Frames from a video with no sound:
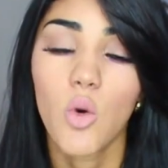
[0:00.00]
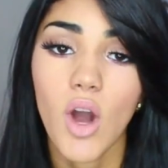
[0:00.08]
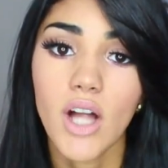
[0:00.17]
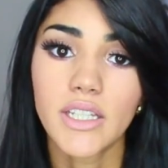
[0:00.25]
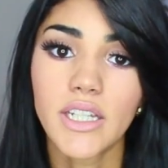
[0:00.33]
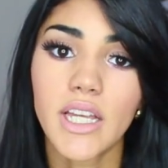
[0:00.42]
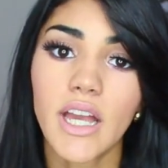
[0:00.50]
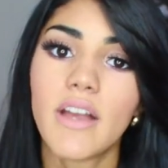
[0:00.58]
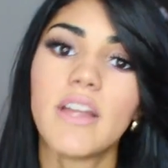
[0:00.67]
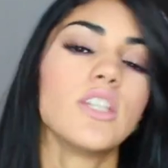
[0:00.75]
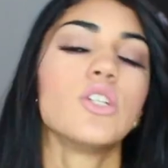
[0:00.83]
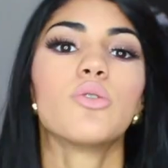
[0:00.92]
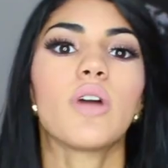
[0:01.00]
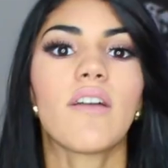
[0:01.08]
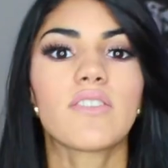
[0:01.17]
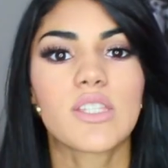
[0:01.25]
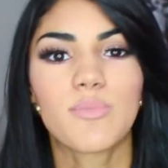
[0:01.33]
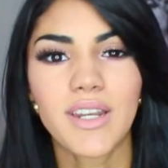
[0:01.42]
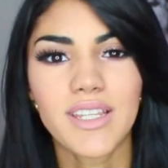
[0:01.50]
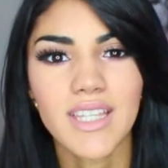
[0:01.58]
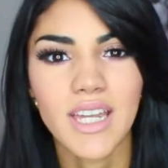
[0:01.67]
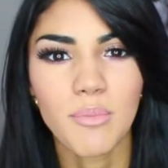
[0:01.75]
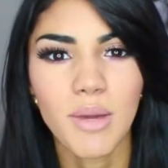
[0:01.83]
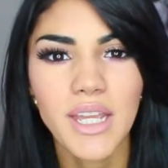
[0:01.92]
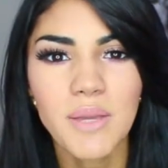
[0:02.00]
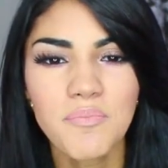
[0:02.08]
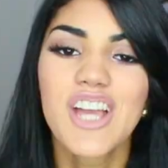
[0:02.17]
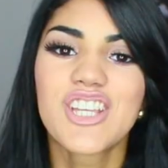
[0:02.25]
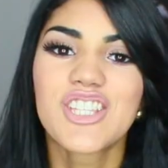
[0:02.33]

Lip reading: quality and you don't have to spend a ton of money.